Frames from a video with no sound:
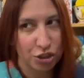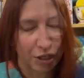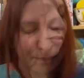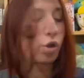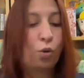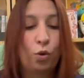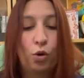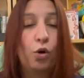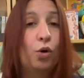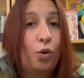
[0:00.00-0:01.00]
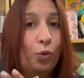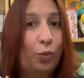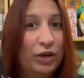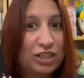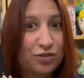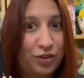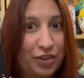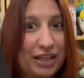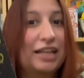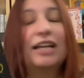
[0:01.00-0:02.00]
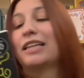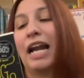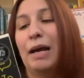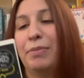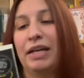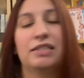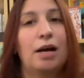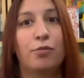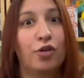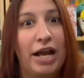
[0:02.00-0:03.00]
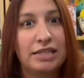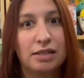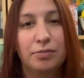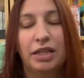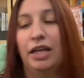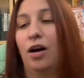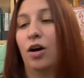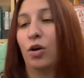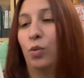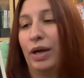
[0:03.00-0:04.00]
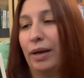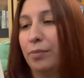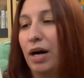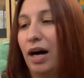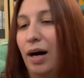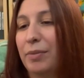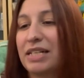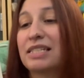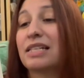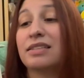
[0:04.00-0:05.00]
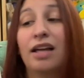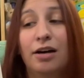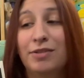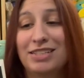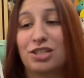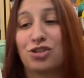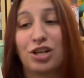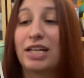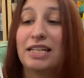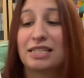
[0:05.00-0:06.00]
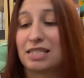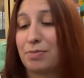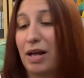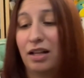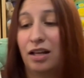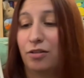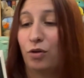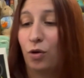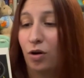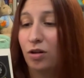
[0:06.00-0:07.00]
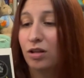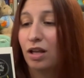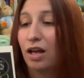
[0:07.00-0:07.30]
I have Witchful Thinking that I picked up randomly on a whim, and it says, love is the trickiest spell of all.